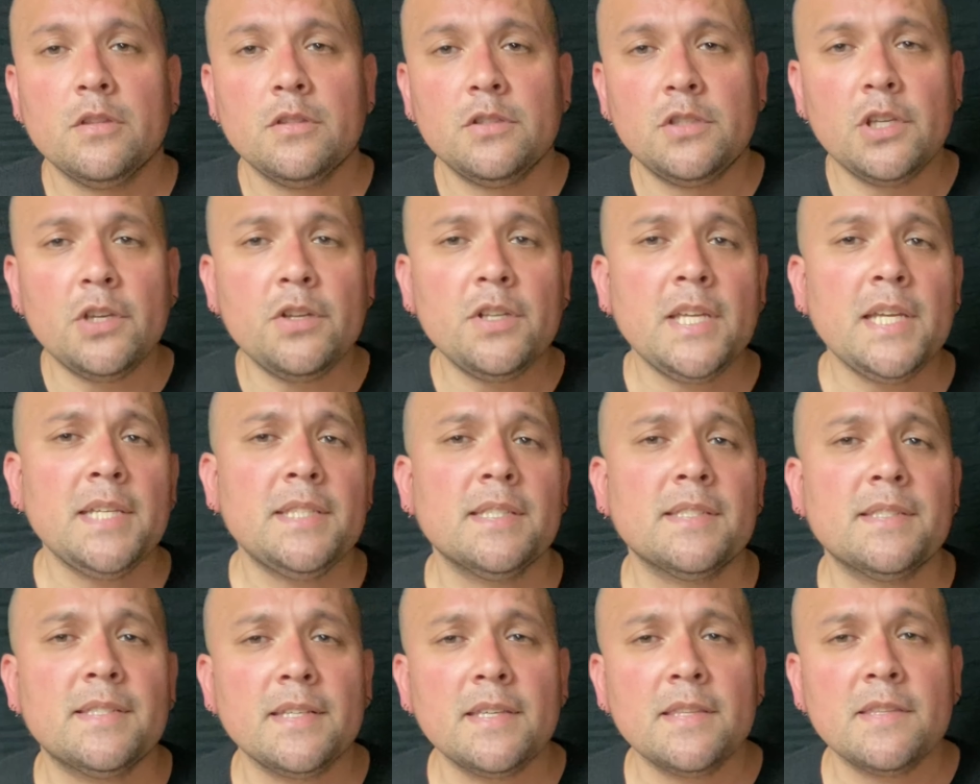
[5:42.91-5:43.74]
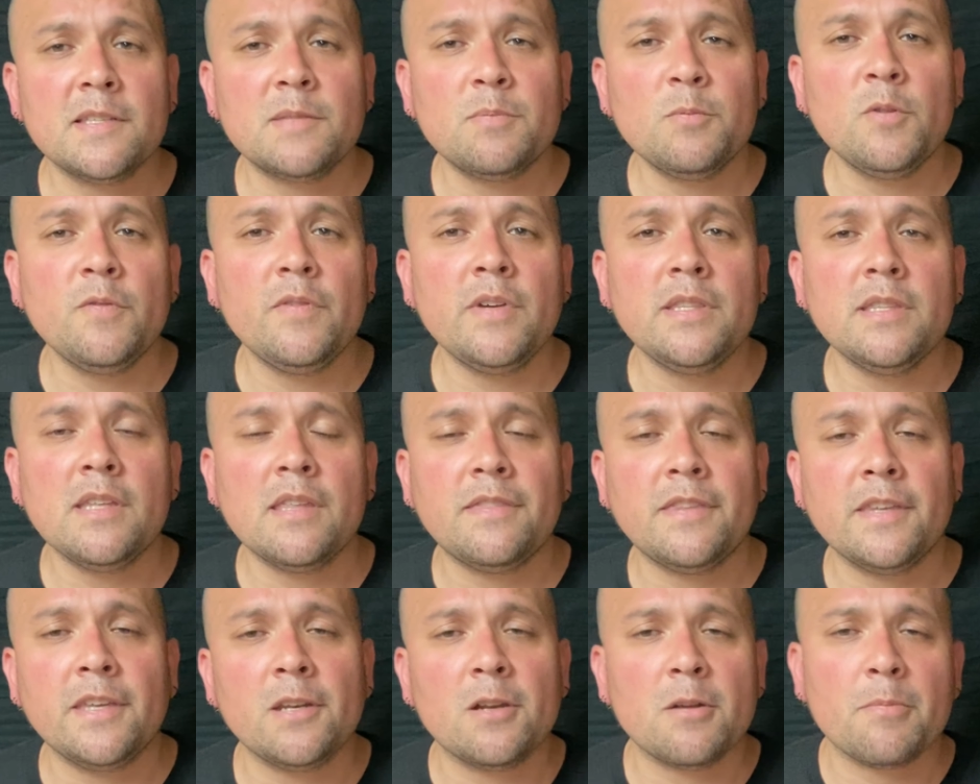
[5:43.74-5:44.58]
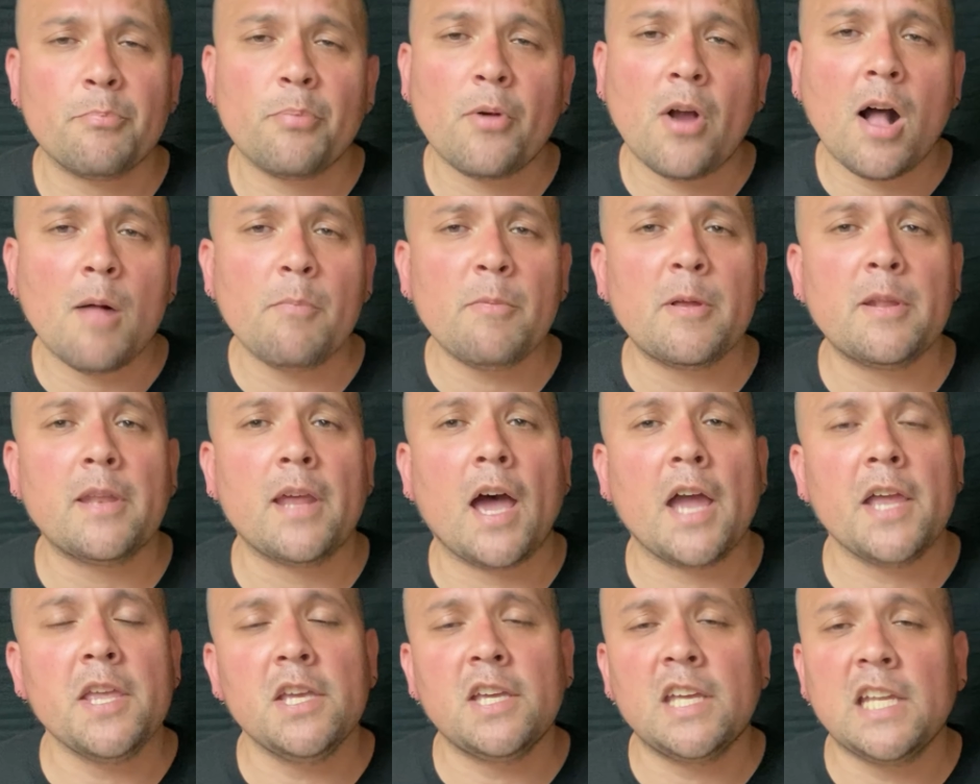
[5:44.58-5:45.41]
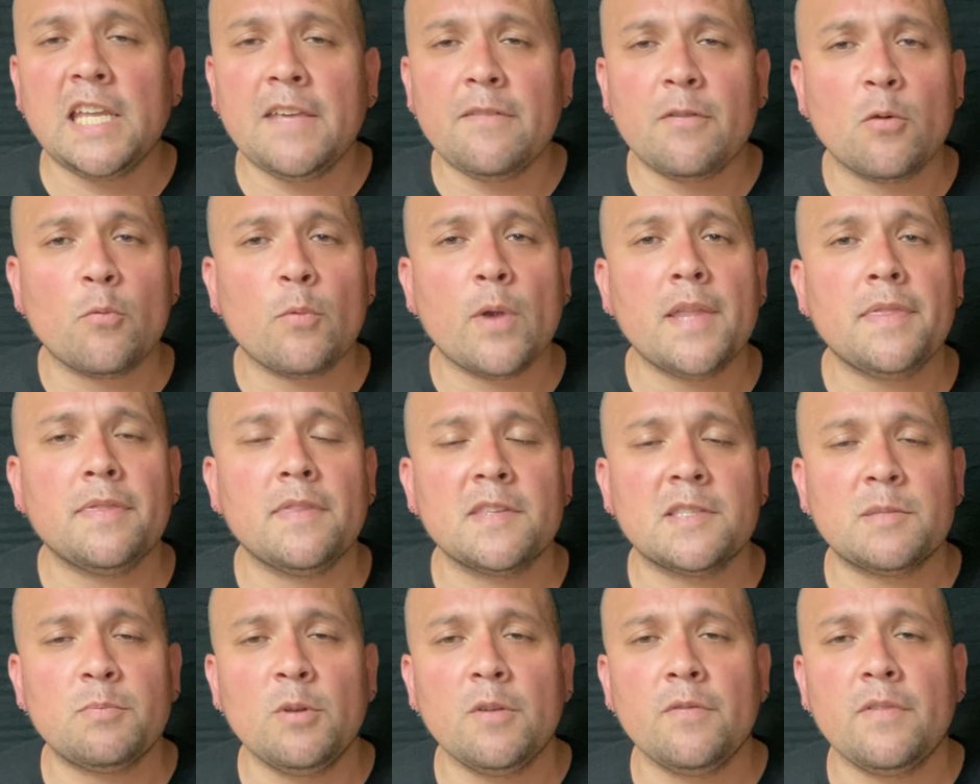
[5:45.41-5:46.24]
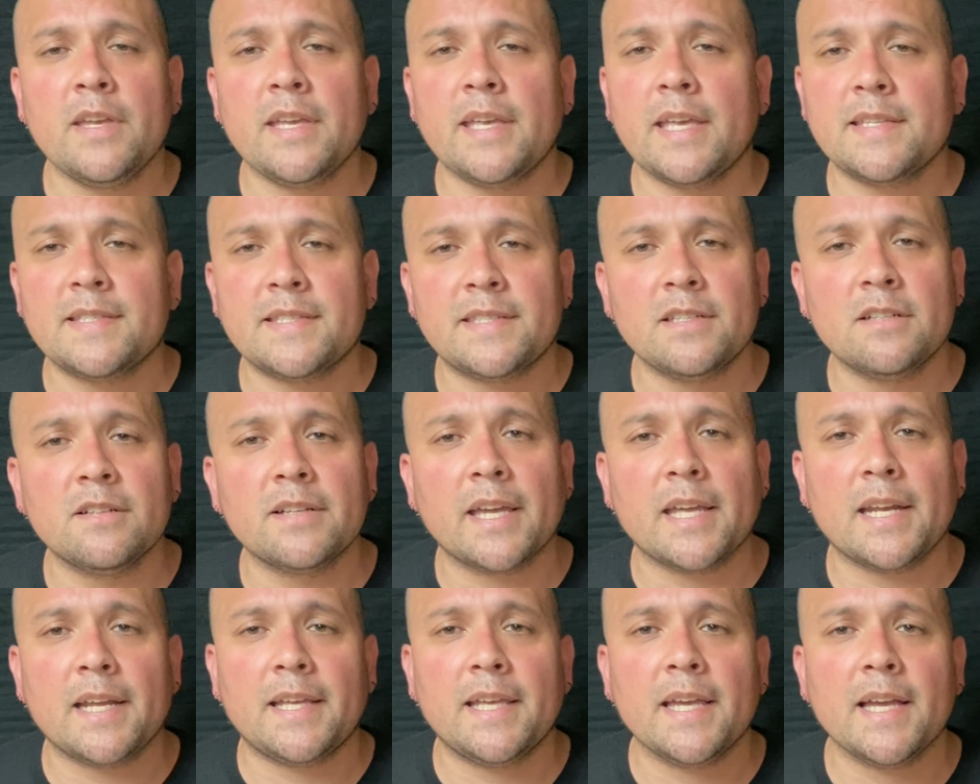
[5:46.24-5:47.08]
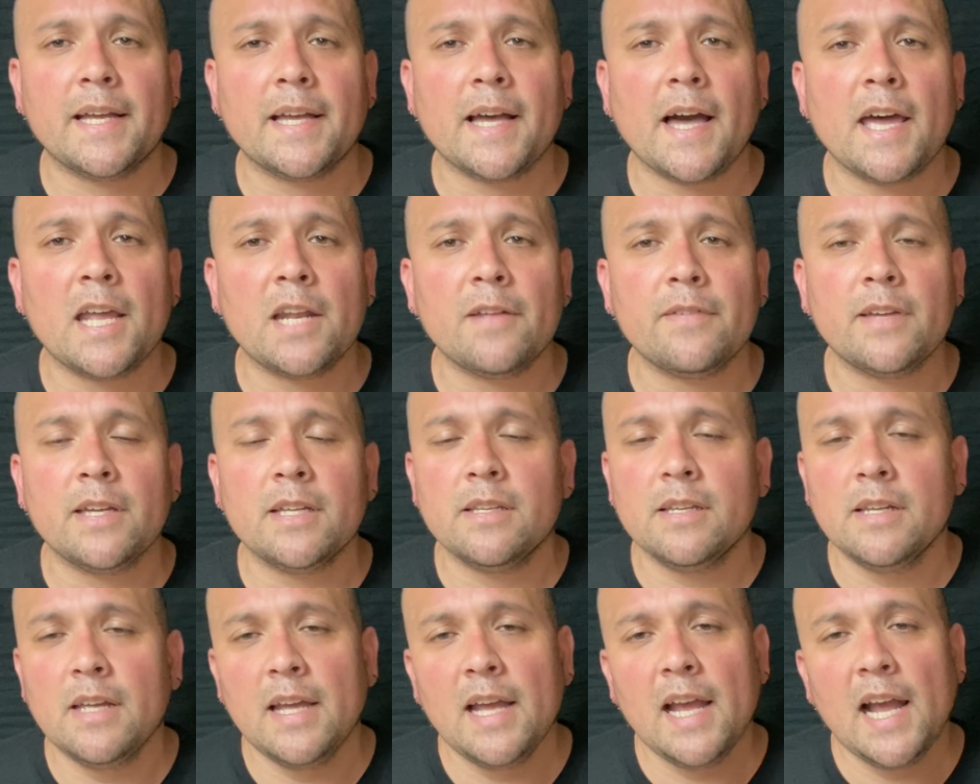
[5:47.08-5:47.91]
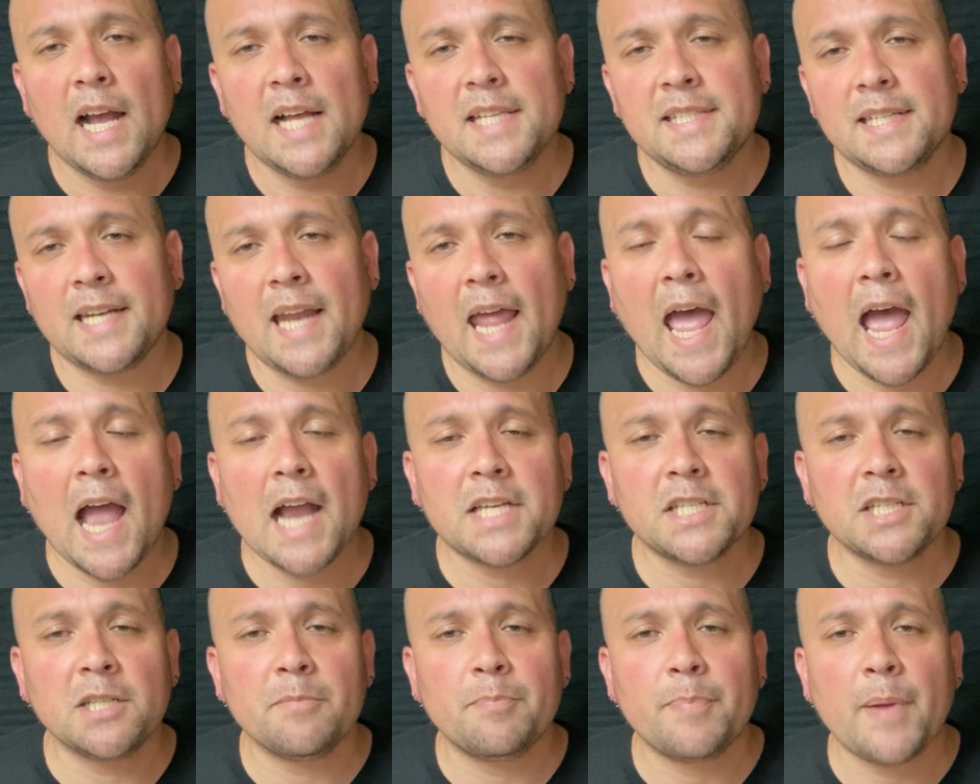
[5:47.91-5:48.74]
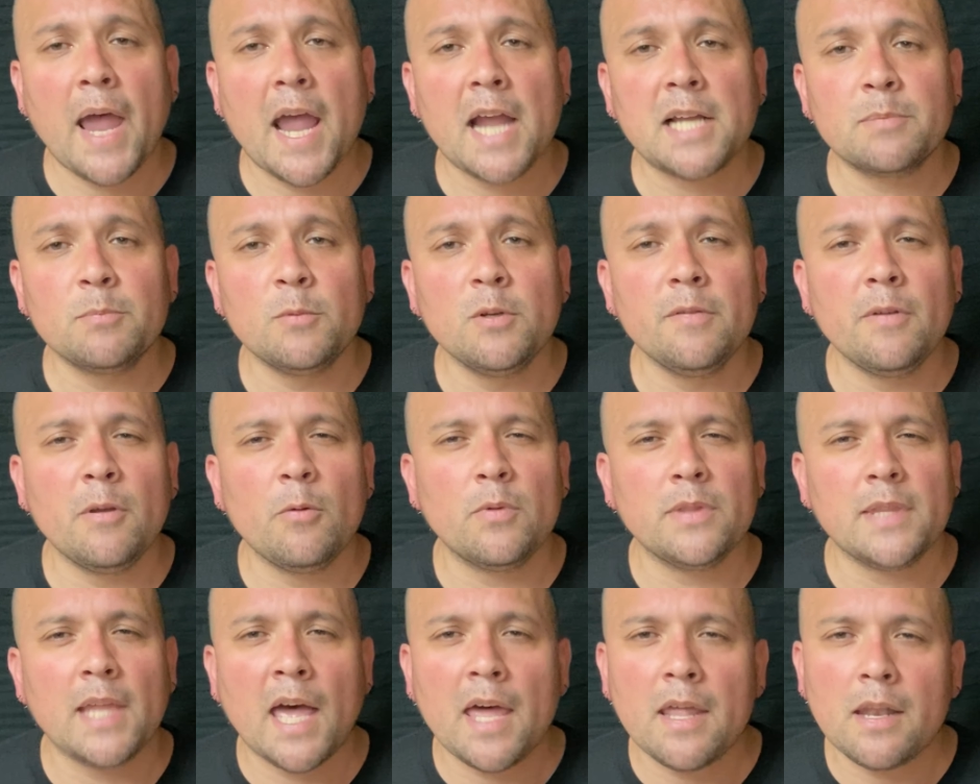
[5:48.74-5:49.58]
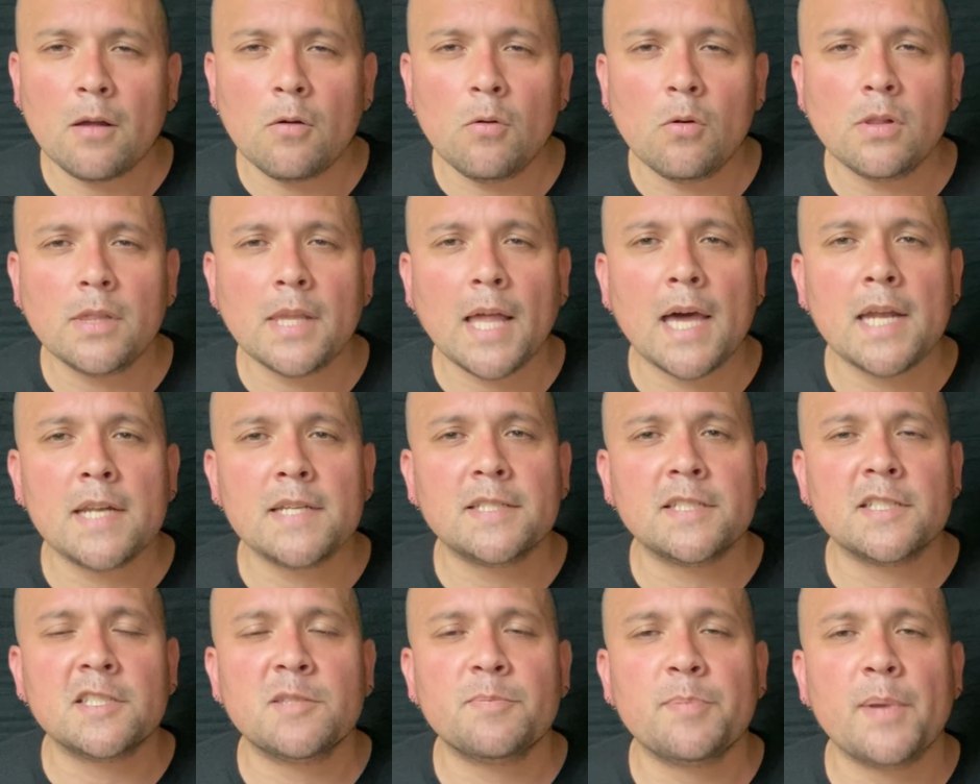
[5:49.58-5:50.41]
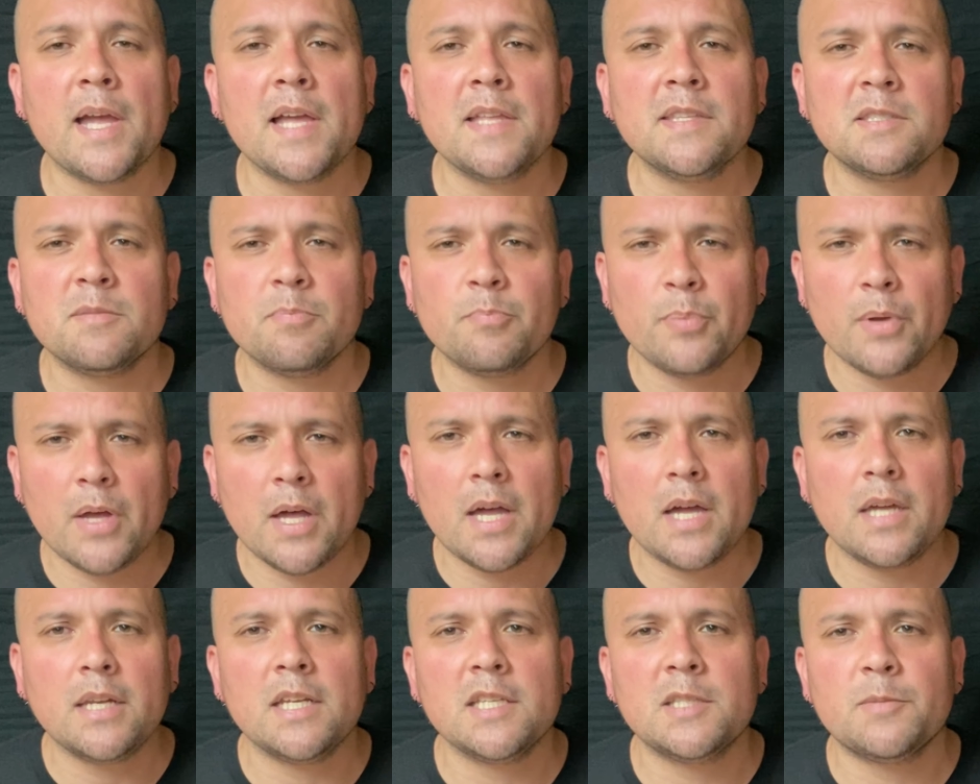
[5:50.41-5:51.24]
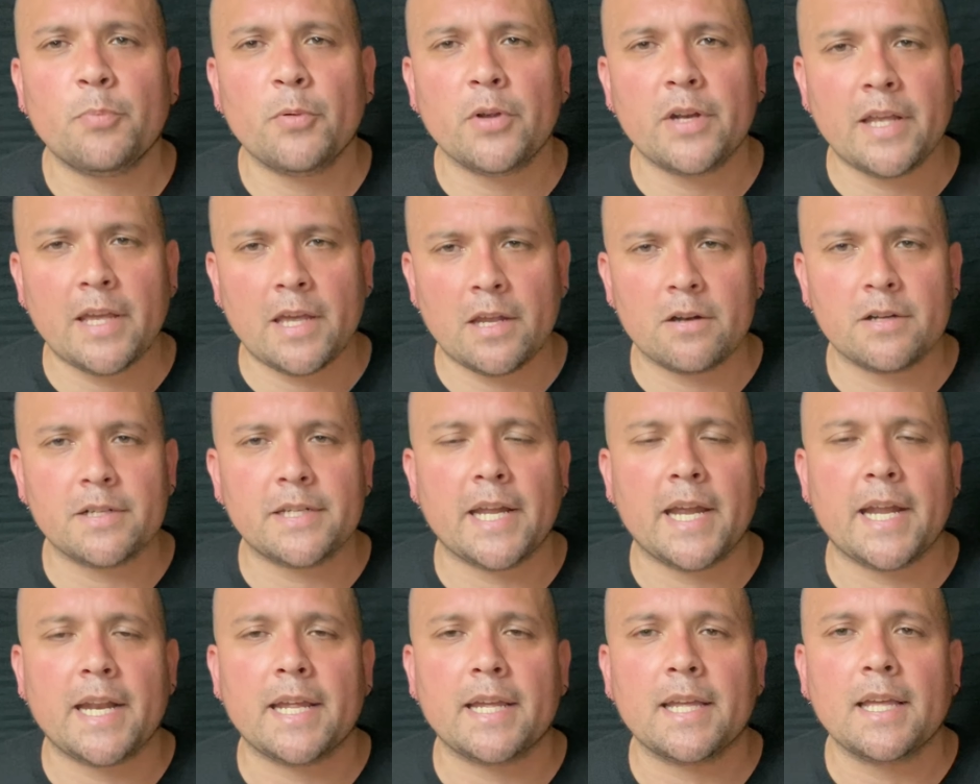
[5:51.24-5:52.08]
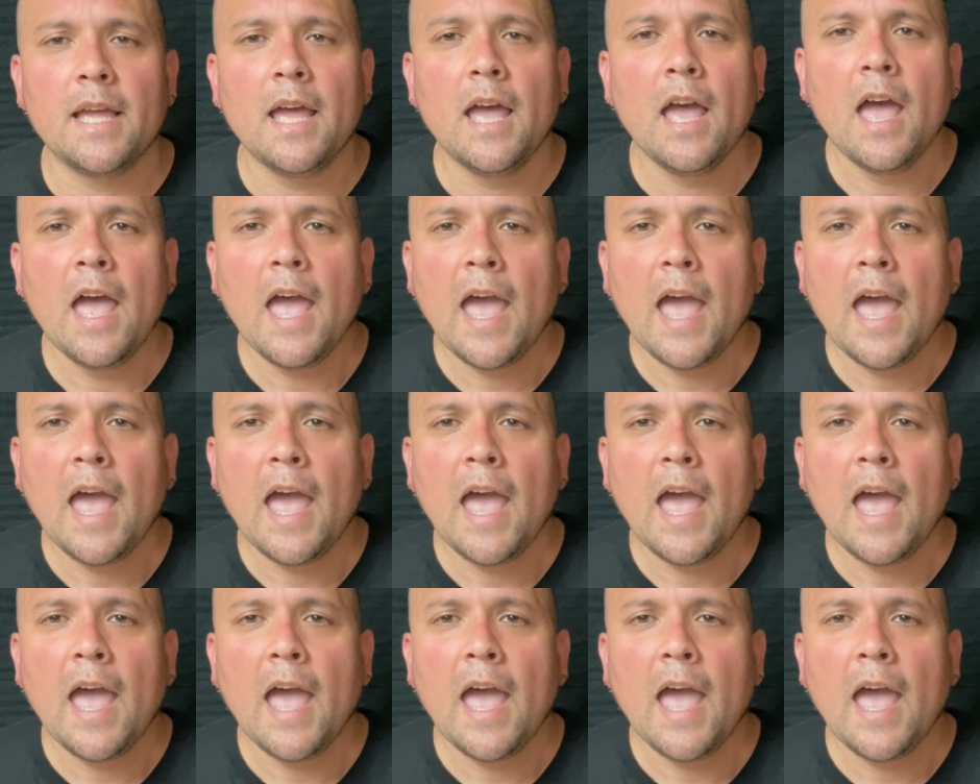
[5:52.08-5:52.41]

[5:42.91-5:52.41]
Do you need to see this movie in the theater? Probably not. You can even rent this movie and still get a kick out of it. It's an action-packed movie with not a whole lot of suspense, but it's pretty entertaining.